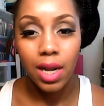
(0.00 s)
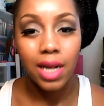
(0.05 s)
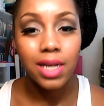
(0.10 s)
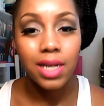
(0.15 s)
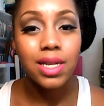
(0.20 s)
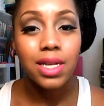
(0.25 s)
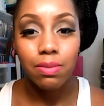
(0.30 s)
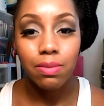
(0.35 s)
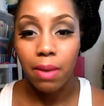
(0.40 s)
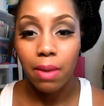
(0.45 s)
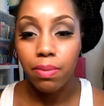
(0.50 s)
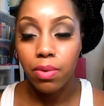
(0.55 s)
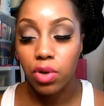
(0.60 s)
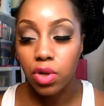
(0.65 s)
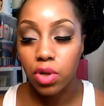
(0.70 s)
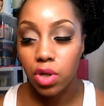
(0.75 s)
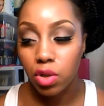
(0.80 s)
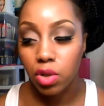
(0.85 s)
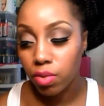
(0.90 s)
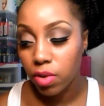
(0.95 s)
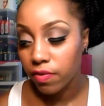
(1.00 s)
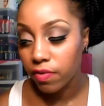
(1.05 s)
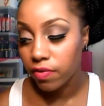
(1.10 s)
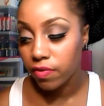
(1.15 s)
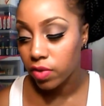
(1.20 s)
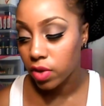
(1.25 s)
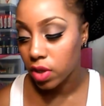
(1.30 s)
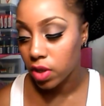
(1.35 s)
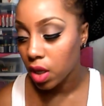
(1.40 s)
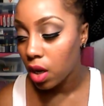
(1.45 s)
That's just my personal
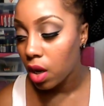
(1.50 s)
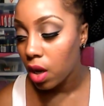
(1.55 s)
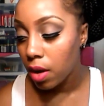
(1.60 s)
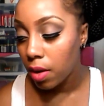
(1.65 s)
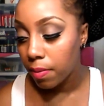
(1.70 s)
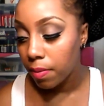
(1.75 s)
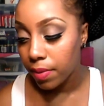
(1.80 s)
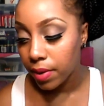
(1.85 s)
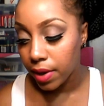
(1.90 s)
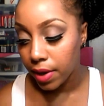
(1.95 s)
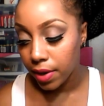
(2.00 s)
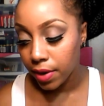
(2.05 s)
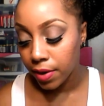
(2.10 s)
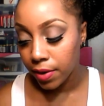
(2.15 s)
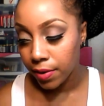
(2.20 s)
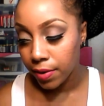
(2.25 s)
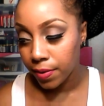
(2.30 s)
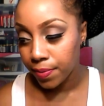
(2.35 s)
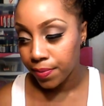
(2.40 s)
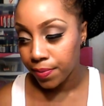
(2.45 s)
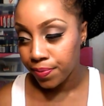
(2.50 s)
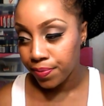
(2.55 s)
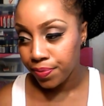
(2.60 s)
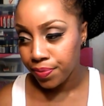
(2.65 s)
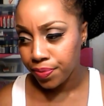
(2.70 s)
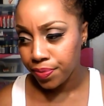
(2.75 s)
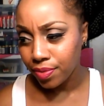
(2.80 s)
preference. But um,